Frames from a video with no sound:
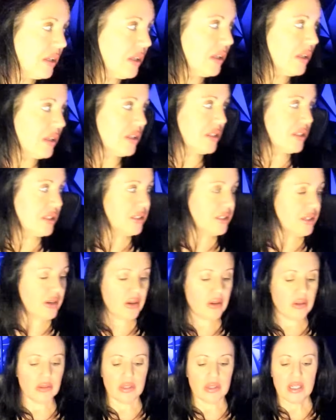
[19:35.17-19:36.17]

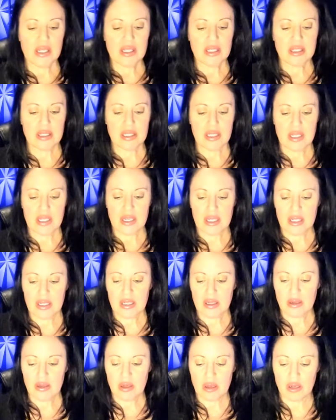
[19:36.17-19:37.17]
so let's
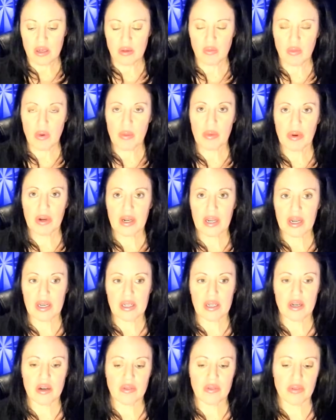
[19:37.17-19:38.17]
see what we're getting
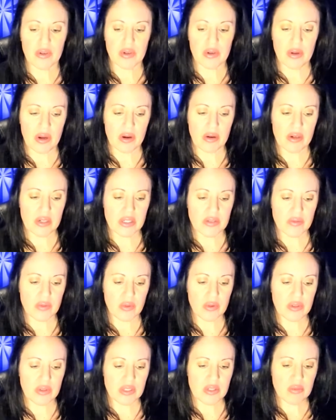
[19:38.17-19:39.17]
here for you, Aries,
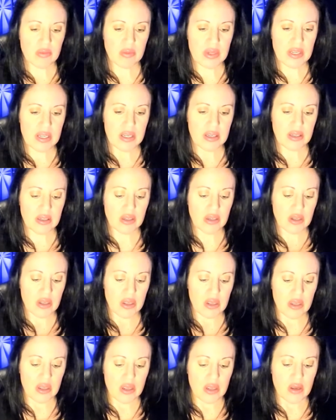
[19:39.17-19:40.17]
for this week
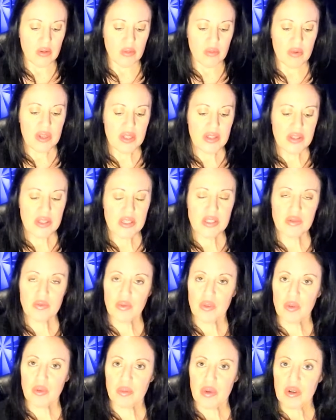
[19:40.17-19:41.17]
with this
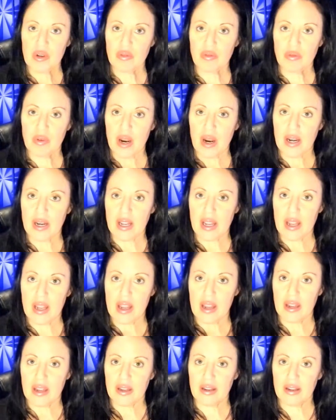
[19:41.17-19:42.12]
full moon Friday.